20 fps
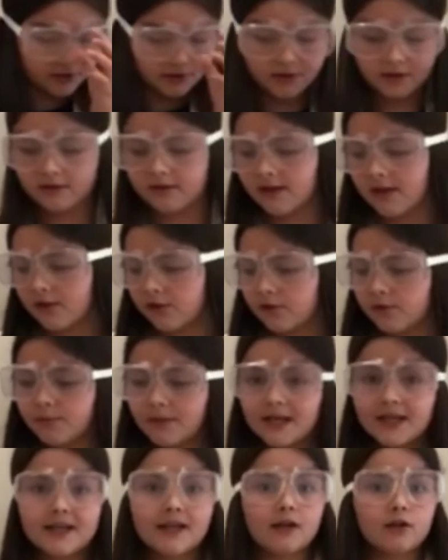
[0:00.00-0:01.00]
it says to
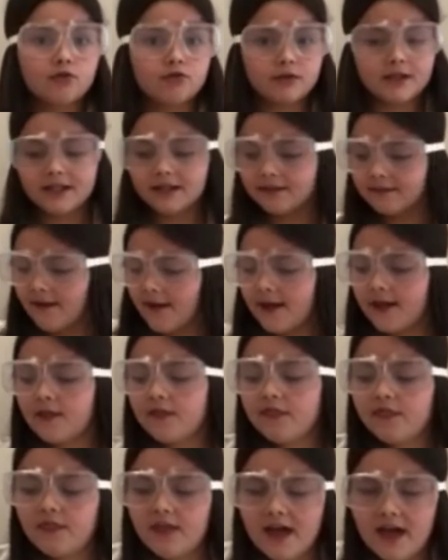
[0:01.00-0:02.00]
make it green like
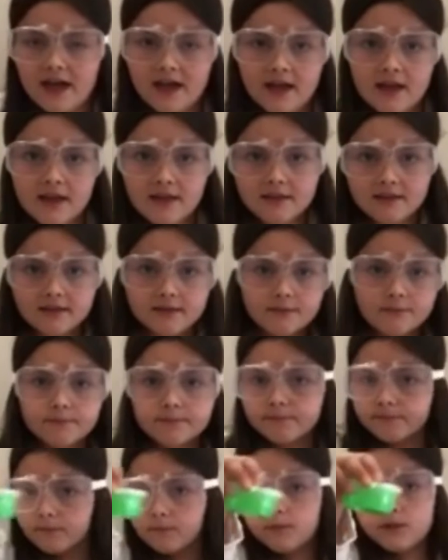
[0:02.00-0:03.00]
this,
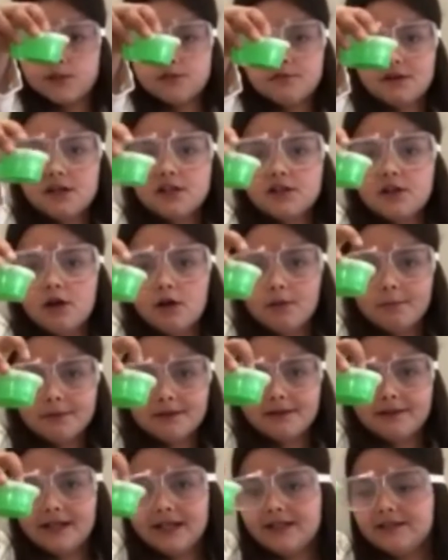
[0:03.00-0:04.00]
which we're going to
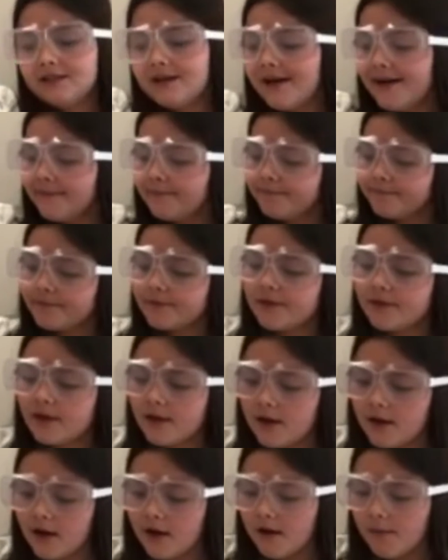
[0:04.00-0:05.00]
open later.
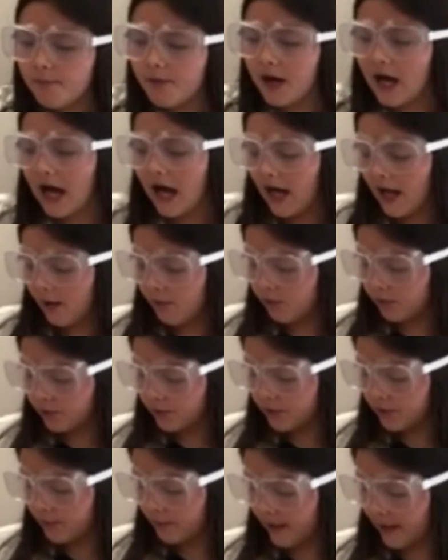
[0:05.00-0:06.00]
But I
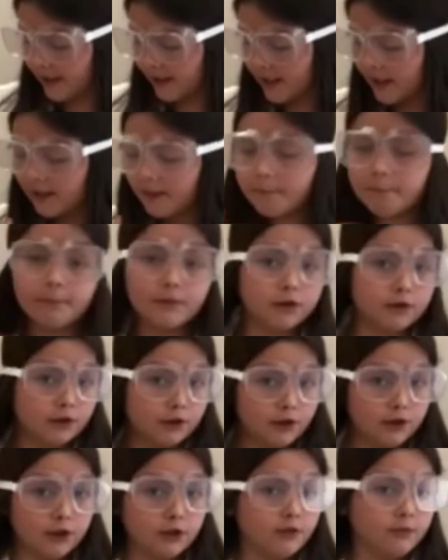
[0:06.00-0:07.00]
want to make it
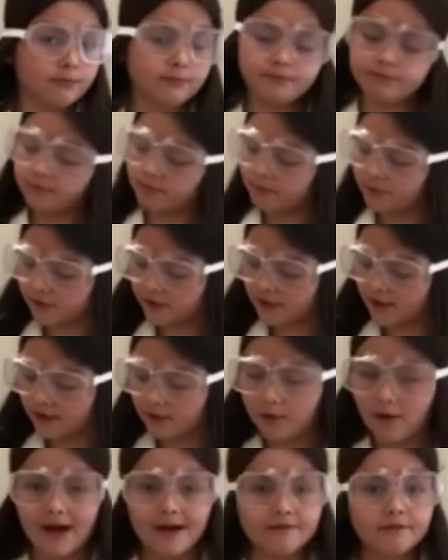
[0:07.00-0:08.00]
blue because I
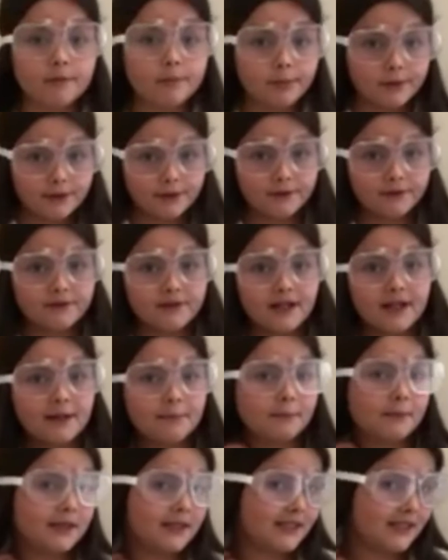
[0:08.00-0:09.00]
don't have a blue
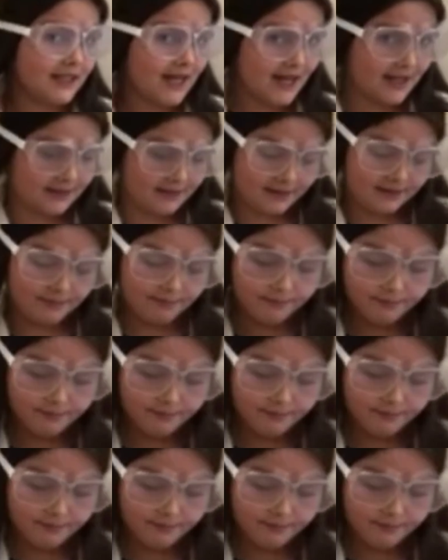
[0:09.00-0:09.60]
slime yet.